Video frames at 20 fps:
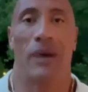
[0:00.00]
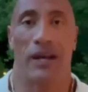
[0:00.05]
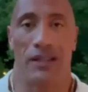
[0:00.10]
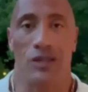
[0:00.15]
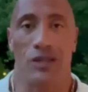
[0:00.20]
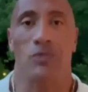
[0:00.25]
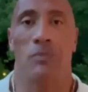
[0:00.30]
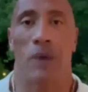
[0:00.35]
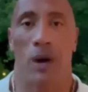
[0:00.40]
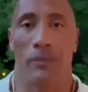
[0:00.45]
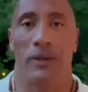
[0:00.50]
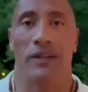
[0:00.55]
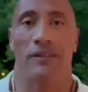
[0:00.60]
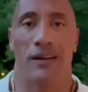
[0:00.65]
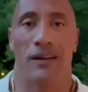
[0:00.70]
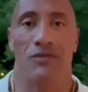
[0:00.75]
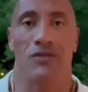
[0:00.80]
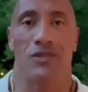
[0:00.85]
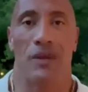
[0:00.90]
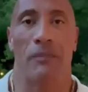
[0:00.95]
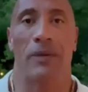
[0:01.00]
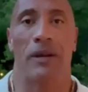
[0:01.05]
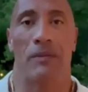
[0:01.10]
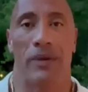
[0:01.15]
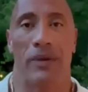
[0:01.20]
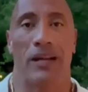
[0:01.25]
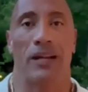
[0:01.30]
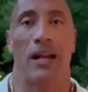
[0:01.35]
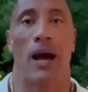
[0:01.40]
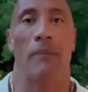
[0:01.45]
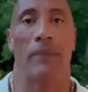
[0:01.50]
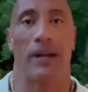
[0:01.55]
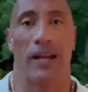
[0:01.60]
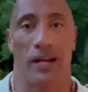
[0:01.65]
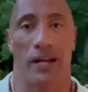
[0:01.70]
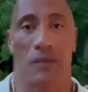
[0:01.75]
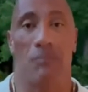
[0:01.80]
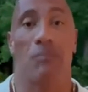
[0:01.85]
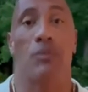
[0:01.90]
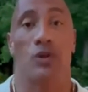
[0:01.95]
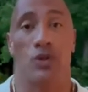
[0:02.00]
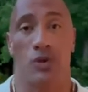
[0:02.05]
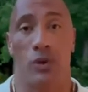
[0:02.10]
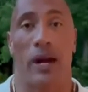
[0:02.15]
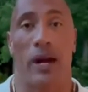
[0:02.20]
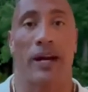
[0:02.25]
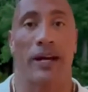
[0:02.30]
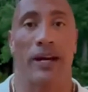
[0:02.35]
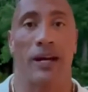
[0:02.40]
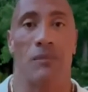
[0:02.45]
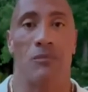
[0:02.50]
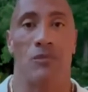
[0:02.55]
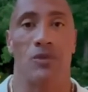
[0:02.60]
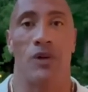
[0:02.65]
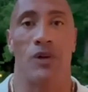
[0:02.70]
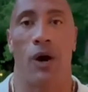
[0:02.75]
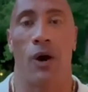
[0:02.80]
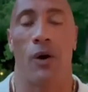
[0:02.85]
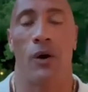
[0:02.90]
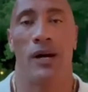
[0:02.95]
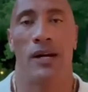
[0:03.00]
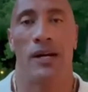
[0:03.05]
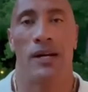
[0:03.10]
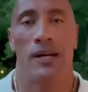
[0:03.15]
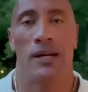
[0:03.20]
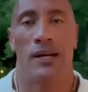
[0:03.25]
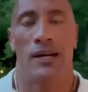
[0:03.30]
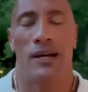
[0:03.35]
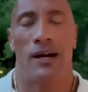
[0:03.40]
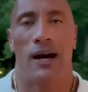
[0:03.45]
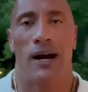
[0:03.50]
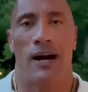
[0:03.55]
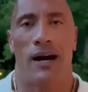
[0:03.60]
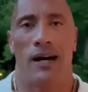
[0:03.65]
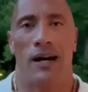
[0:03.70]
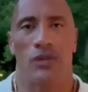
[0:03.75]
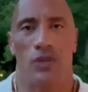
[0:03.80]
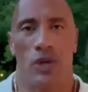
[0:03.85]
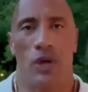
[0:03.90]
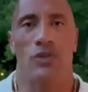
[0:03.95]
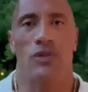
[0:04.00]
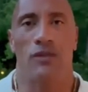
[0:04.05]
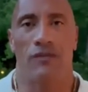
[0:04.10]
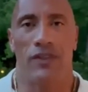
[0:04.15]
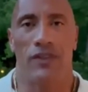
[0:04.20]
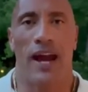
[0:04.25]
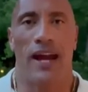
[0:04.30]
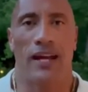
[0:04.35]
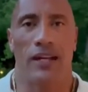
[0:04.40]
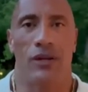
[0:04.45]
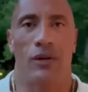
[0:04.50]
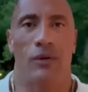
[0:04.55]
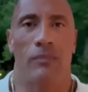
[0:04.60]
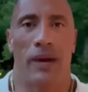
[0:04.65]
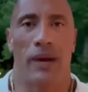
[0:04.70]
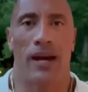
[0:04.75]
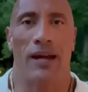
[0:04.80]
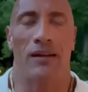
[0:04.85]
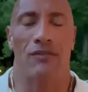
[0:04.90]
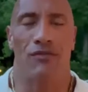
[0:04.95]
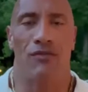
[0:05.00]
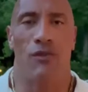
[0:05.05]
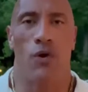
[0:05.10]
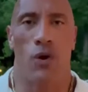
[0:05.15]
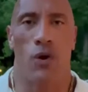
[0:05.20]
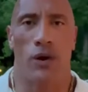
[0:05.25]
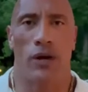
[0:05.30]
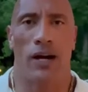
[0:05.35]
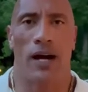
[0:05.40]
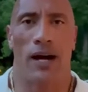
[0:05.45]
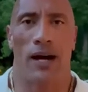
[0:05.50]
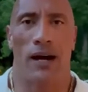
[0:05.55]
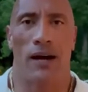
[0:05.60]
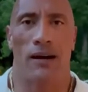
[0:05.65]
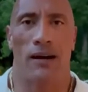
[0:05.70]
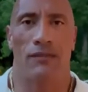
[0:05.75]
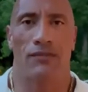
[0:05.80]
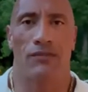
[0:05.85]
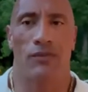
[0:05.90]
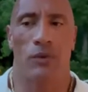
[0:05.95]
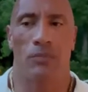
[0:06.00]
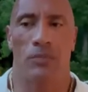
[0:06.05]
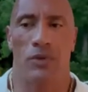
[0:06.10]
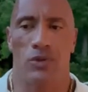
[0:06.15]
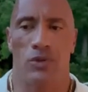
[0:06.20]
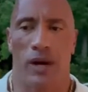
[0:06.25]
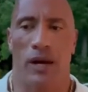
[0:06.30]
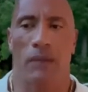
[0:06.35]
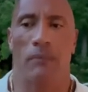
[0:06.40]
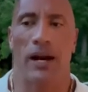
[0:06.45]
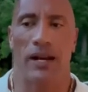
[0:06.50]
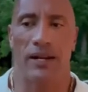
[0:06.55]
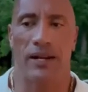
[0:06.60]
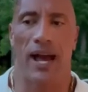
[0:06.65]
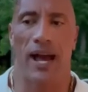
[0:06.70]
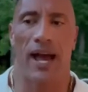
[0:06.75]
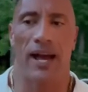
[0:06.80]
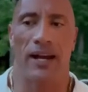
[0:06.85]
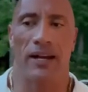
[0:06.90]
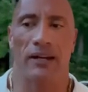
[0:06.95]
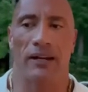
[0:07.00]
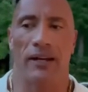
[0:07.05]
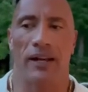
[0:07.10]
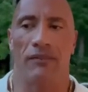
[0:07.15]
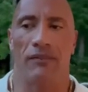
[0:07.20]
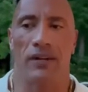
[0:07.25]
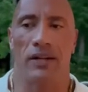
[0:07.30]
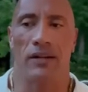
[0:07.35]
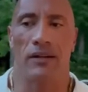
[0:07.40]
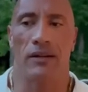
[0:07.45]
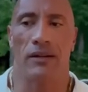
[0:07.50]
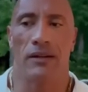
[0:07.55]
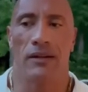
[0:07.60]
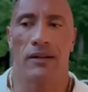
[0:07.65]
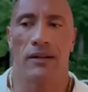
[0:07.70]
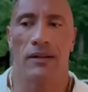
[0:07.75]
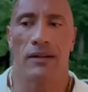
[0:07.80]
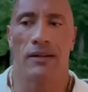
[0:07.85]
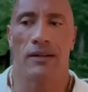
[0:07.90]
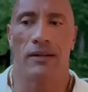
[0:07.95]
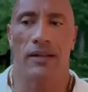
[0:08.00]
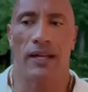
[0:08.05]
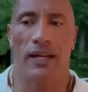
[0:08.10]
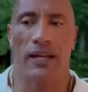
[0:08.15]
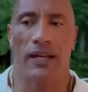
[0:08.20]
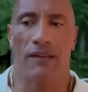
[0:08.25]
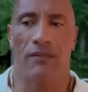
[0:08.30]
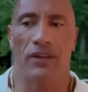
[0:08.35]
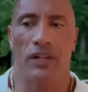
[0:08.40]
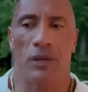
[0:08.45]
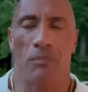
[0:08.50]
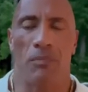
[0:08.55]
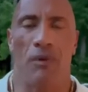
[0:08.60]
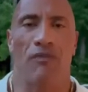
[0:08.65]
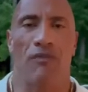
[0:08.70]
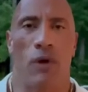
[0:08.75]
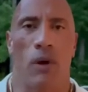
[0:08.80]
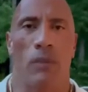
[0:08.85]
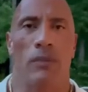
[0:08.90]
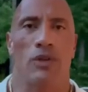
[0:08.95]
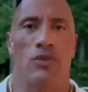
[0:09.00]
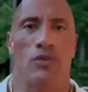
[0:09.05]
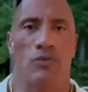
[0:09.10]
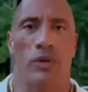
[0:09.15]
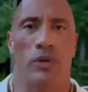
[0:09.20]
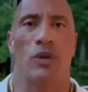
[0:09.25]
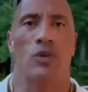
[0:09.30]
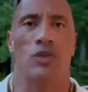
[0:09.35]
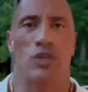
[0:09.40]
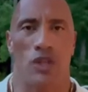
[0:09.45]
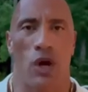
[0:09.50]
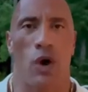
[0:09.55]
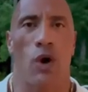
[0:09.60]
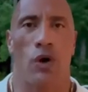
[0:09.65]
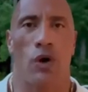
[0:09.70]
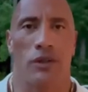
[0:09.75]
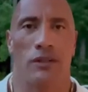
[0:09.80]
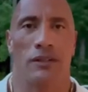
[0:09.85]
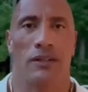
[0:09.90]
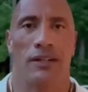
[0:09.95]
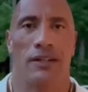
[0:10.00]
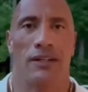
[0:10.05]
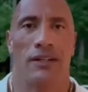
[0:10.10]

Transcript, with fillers: by this moment of somebody being nominated portraying him. So, uh, Joseph, thank you, man, for uh, for portraying my dad and giving and giving the performance real soul